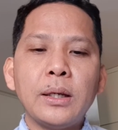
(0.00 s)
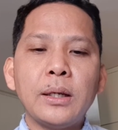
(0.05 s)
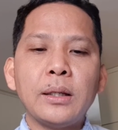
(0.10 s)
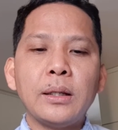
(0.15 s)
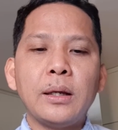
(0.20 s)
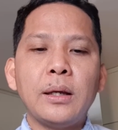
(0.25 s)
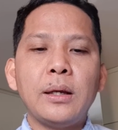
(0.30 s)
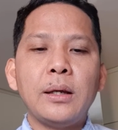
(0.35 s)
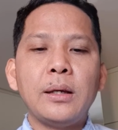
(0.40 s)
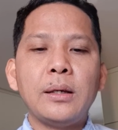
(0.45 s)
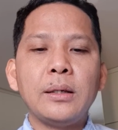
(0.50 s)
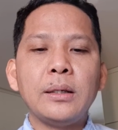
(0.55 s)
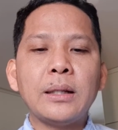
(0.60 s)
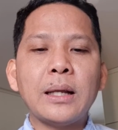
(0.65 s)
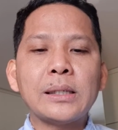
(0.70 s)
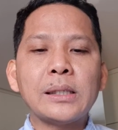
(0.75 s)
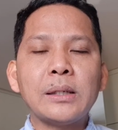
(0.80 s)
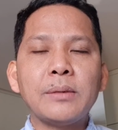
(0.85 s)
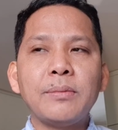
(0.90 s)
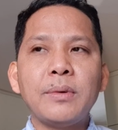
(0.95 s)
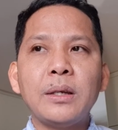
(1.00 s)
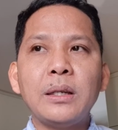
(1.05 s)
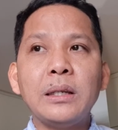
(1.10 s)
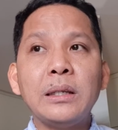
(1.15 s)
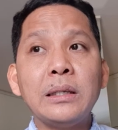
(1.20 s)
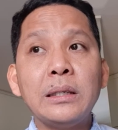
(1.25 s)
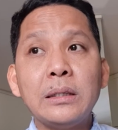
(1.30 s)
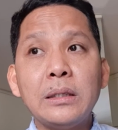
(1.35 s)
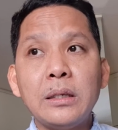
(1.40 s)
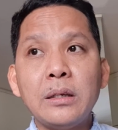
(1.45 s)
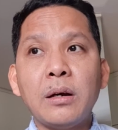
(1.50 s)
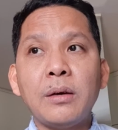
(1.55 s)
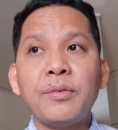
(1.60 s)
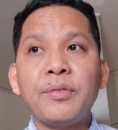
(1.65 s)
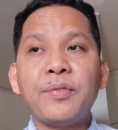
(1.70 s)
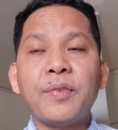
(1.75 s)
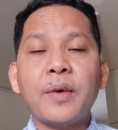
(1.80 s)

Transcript: it has a validity of